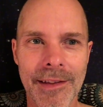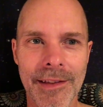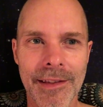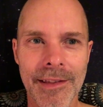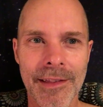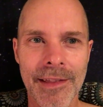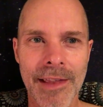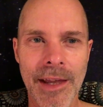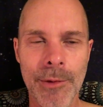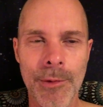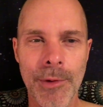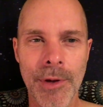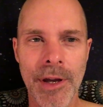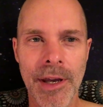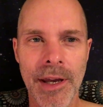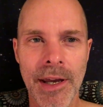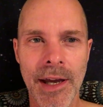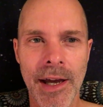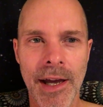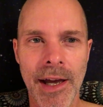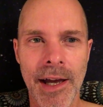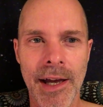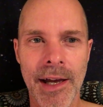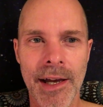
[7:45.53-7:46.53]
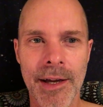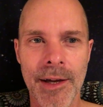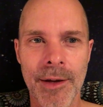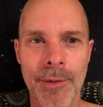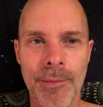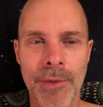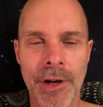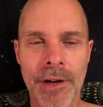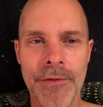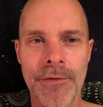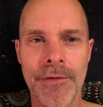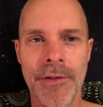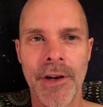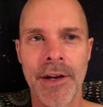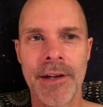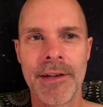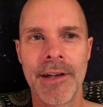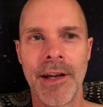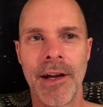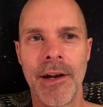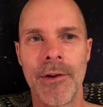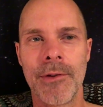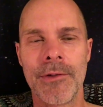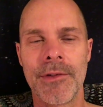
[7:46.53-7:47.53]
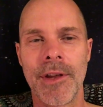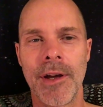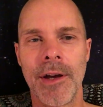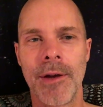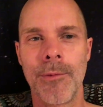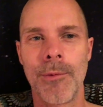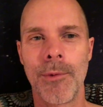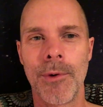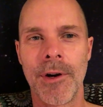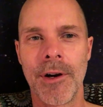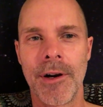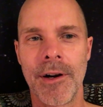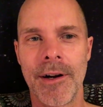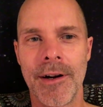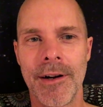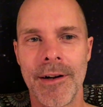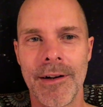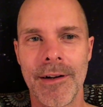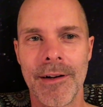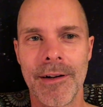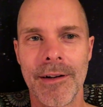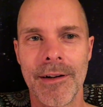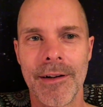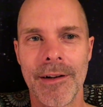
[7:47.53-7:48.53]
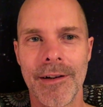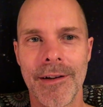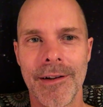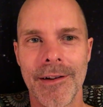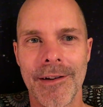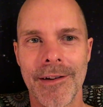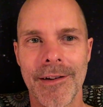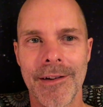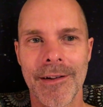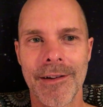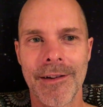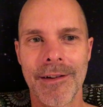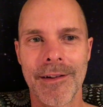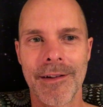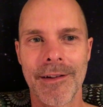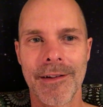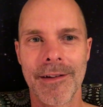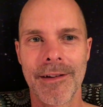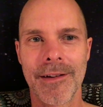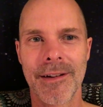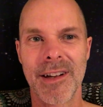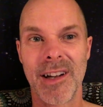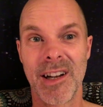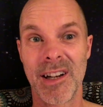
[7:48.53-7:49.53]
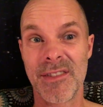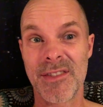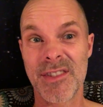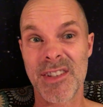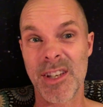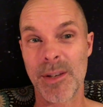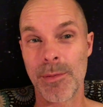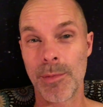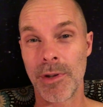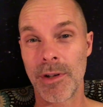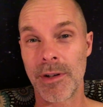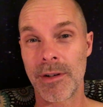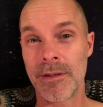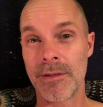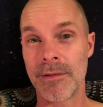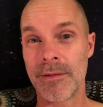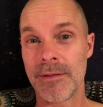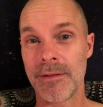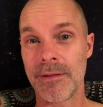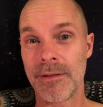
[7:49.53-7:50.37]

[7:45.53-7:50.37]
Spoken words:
then we might find out that we're kind of similar.